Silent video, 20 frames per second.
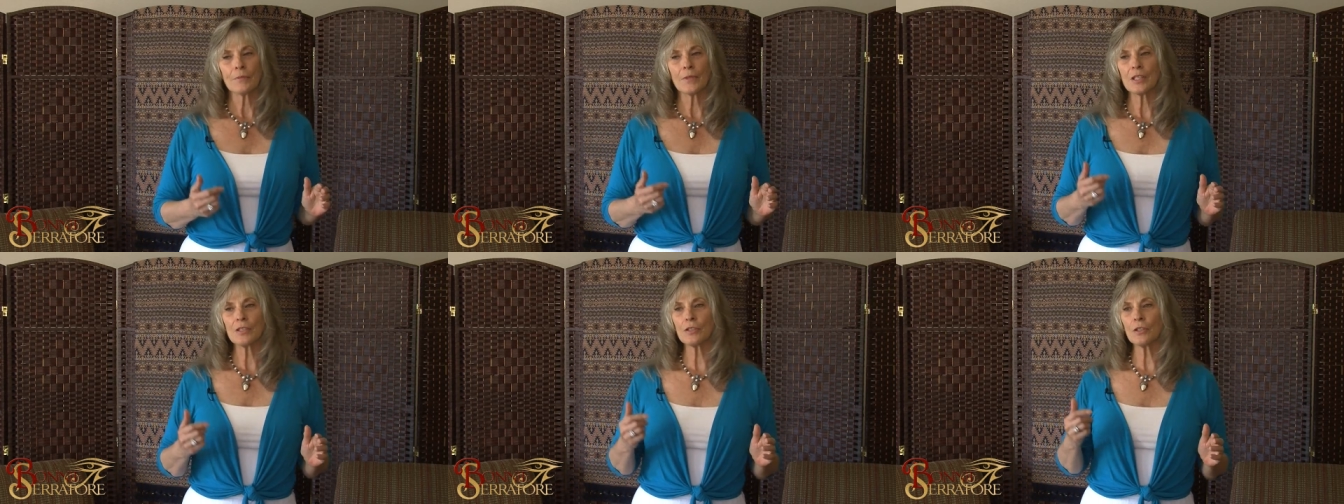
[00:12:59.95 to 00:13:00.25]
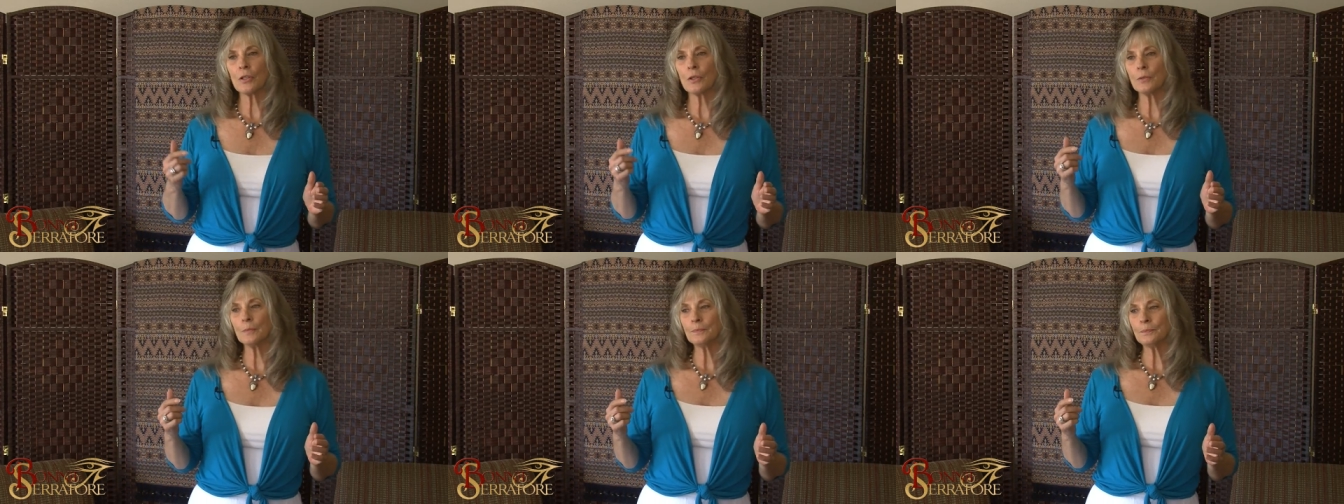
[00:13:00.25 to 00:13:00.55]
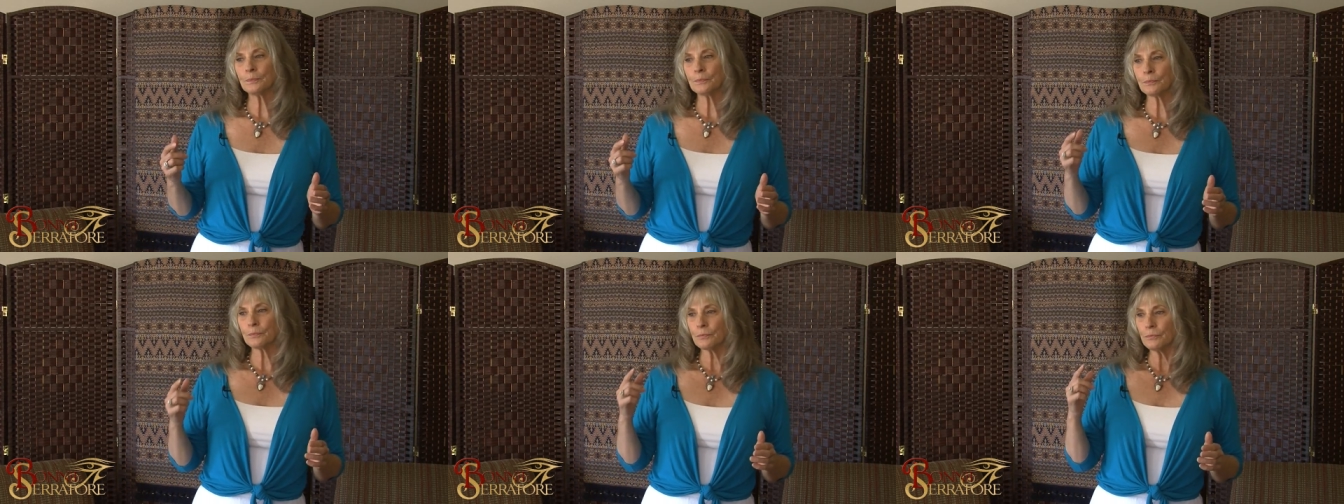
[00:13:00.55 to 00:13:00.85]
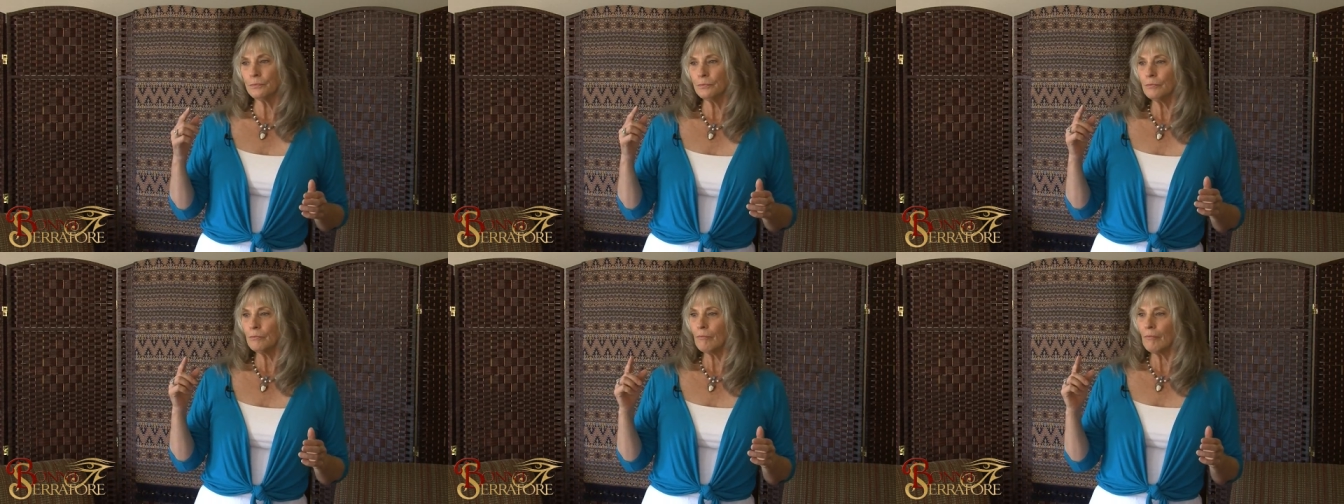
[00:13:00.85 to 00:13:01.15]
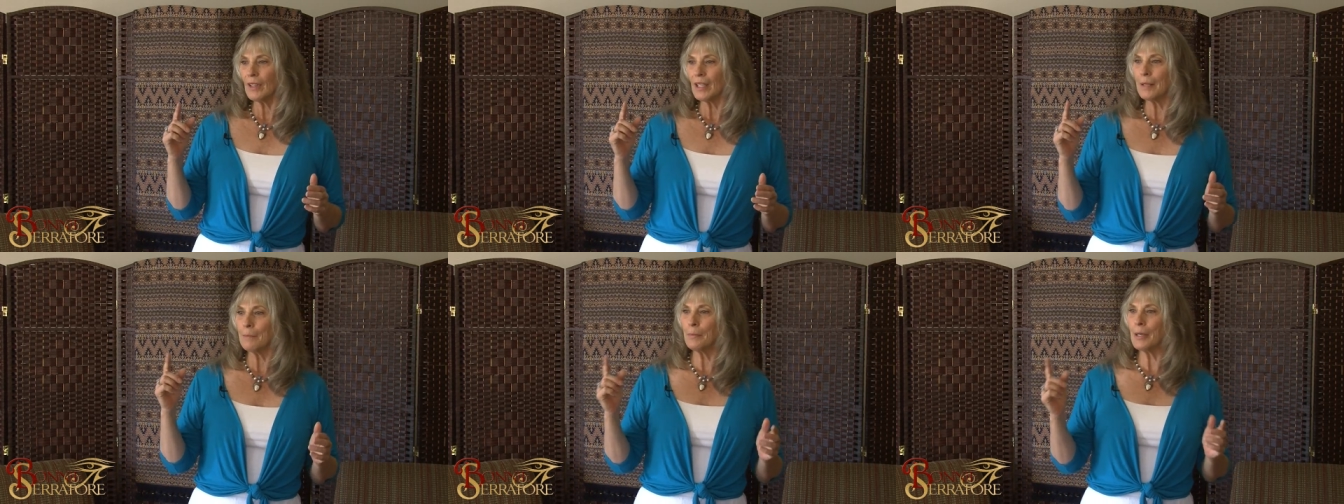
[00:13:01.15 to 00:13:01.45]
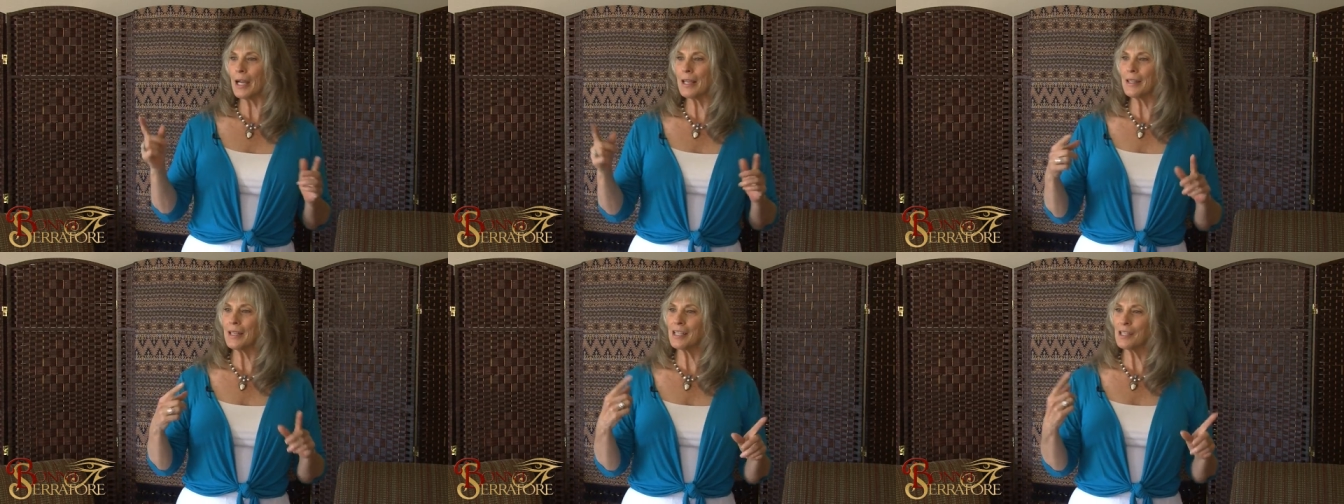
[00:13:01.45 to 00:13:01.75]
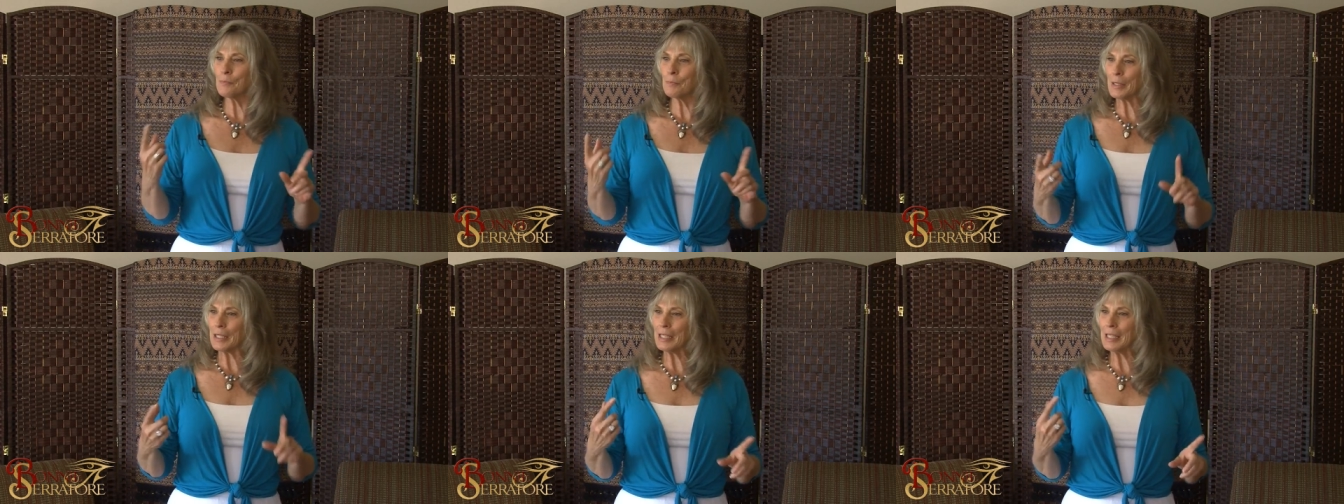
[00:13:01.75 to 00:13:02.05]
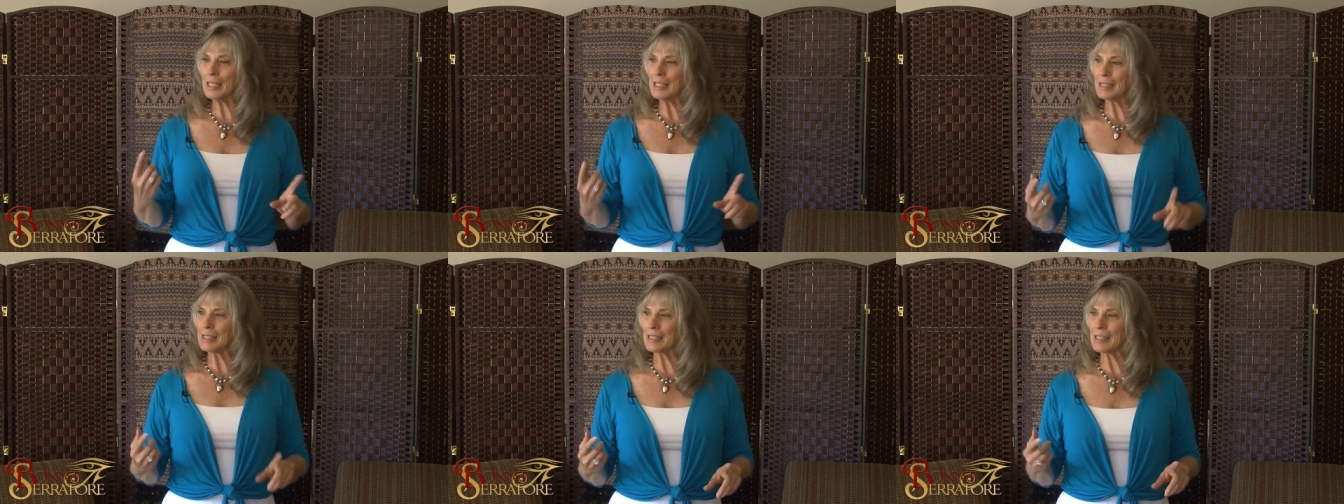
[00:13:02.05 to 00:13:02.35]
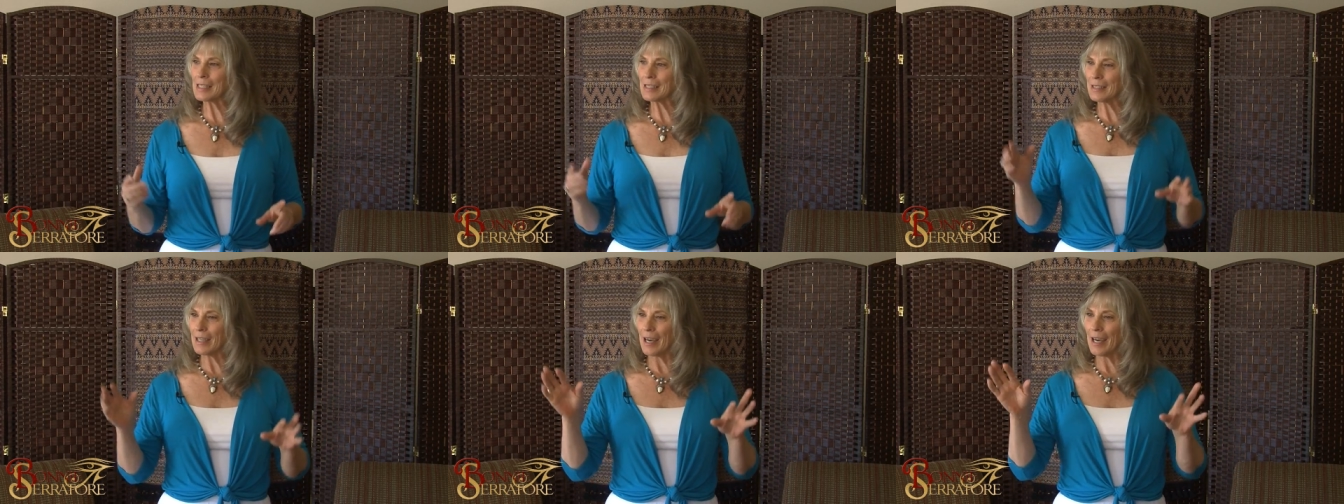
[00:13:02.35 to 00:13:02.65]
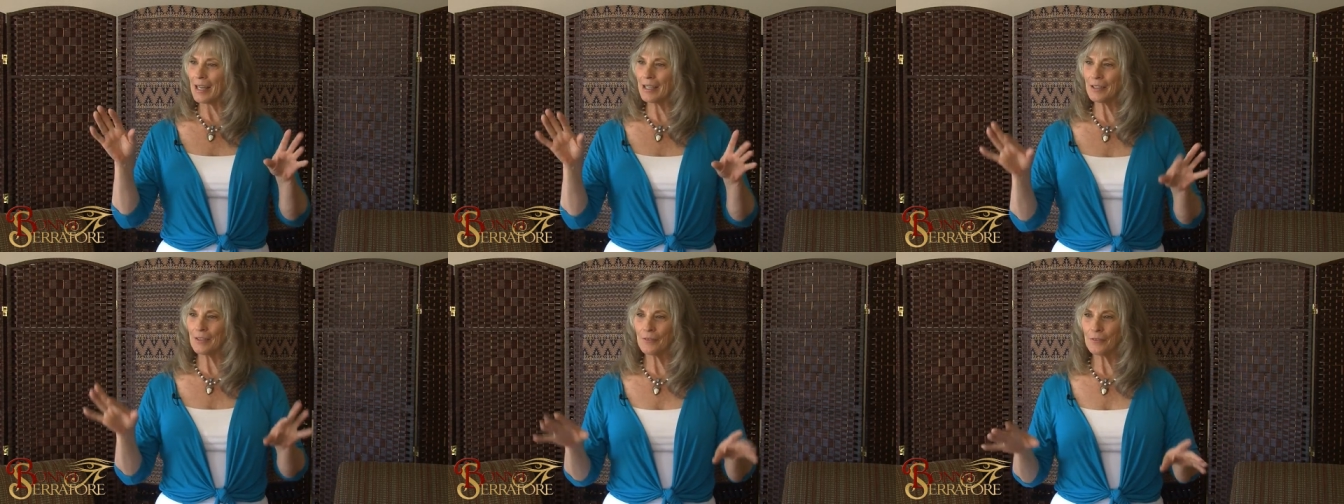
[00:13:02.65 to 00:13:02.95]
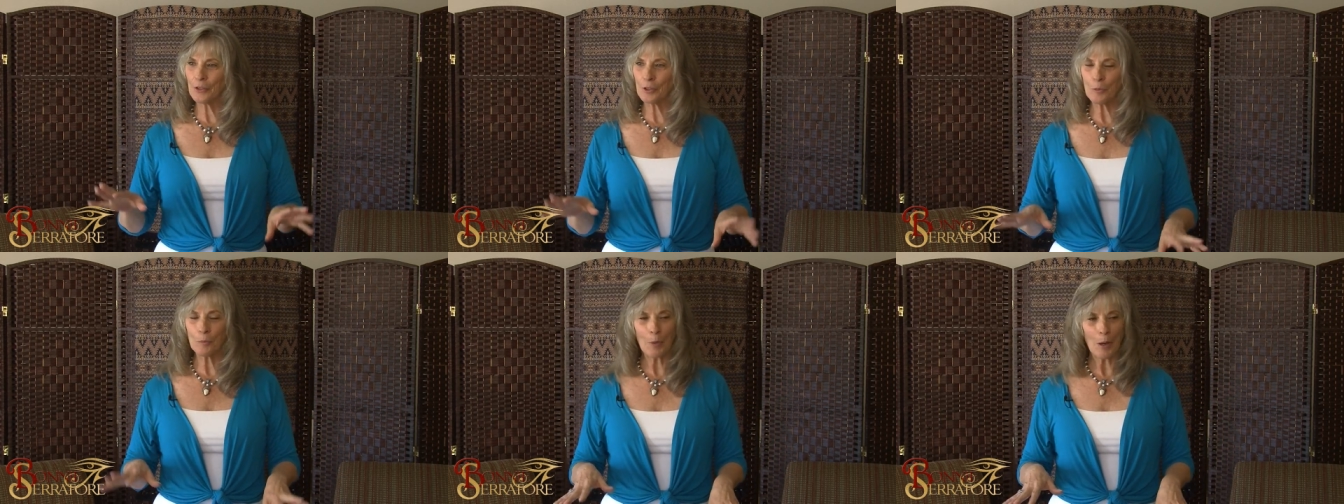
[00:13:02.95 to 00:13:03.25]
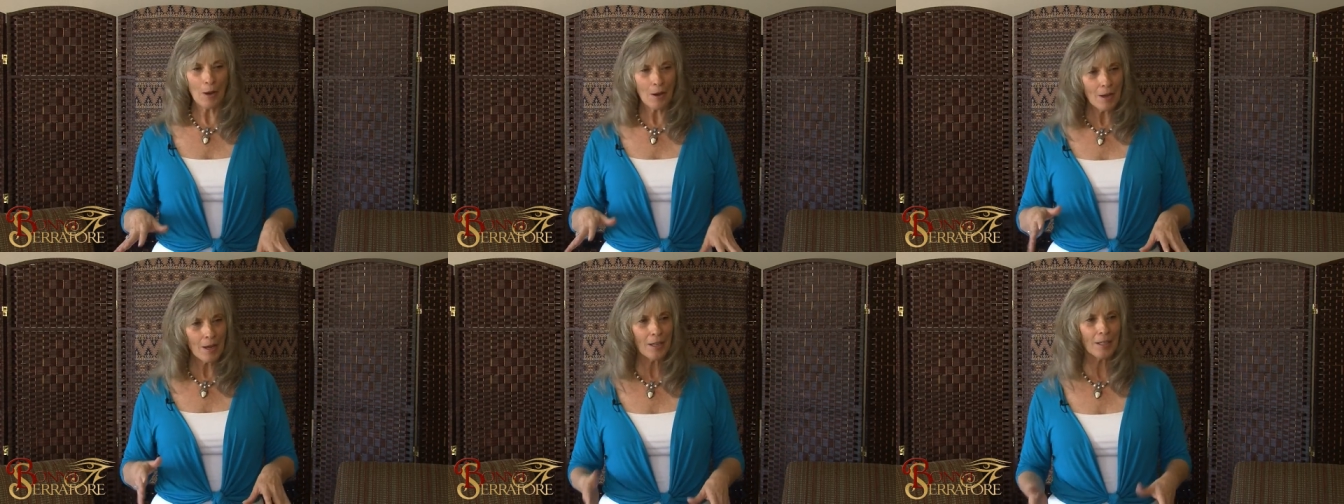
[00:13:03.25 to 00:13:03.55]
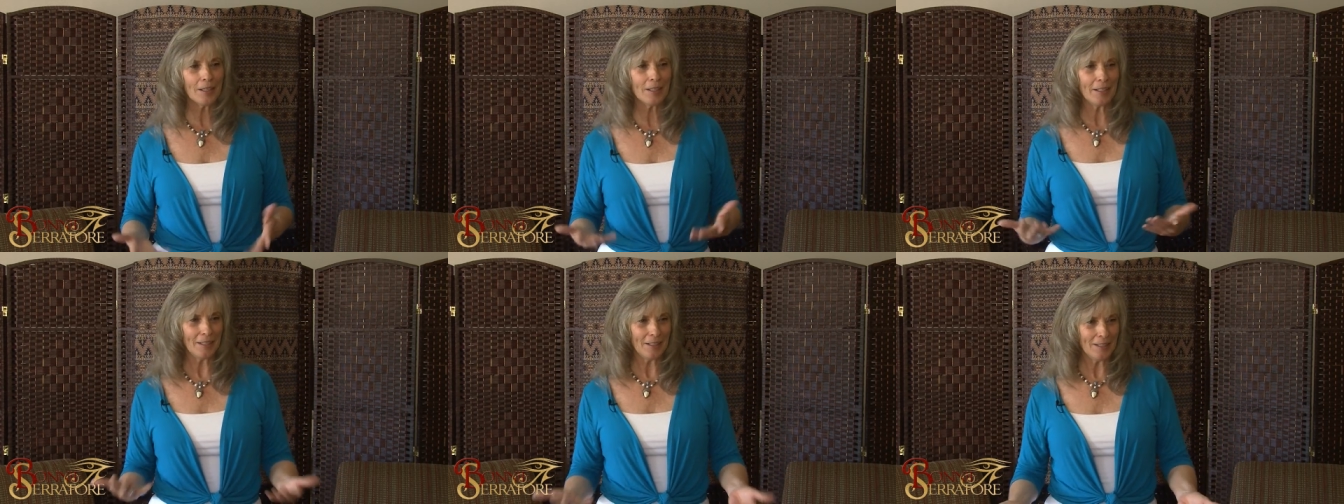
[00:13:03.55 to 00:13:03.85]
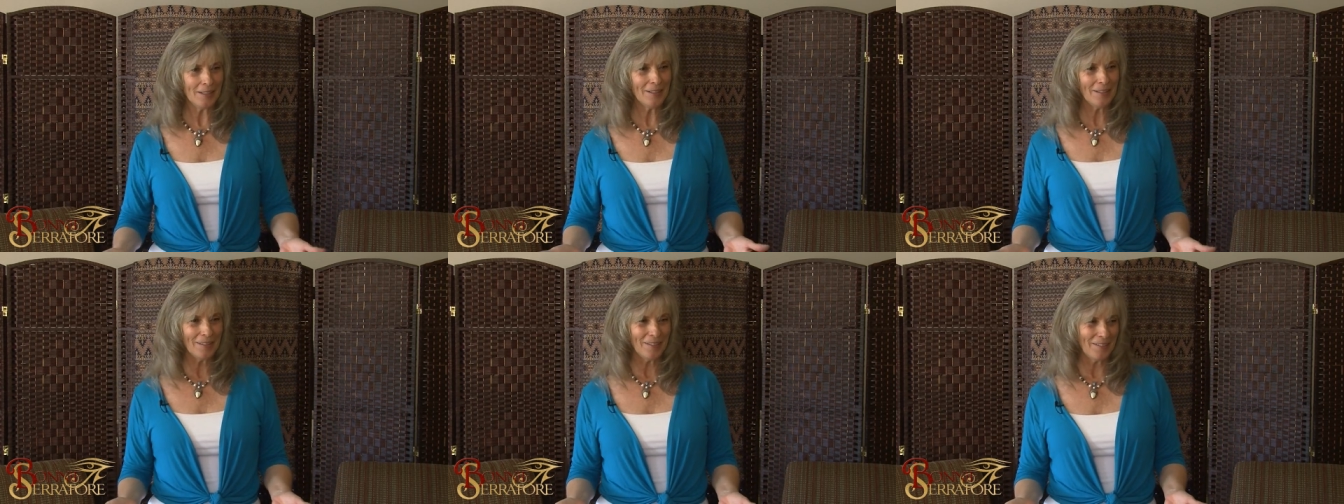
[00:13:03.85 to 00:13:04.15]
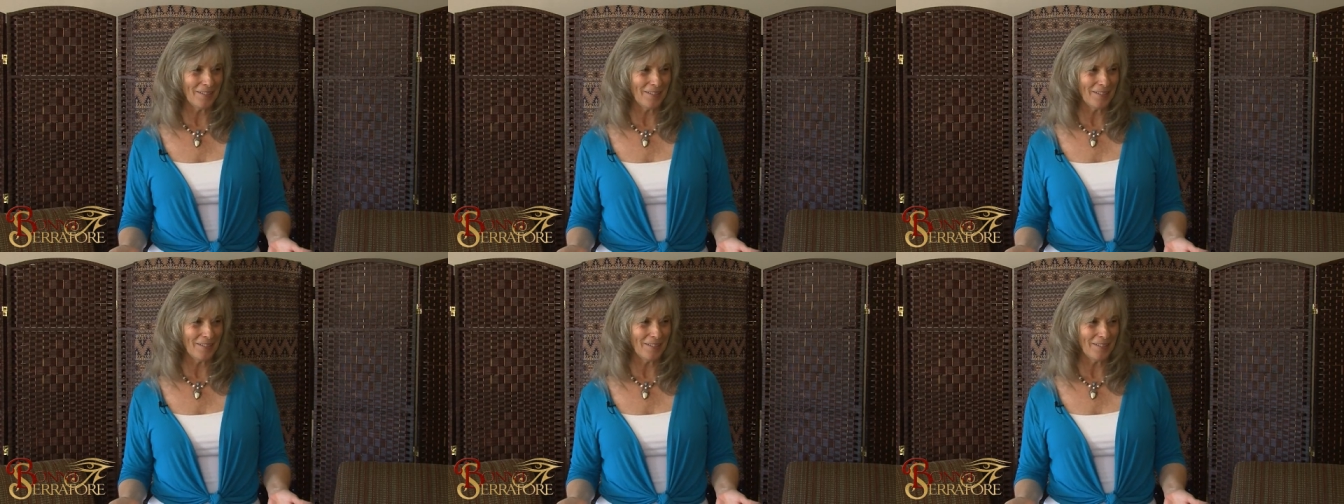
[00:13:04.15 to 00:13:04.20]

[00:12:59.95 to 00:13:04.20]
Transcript: So by these beings inside of your body,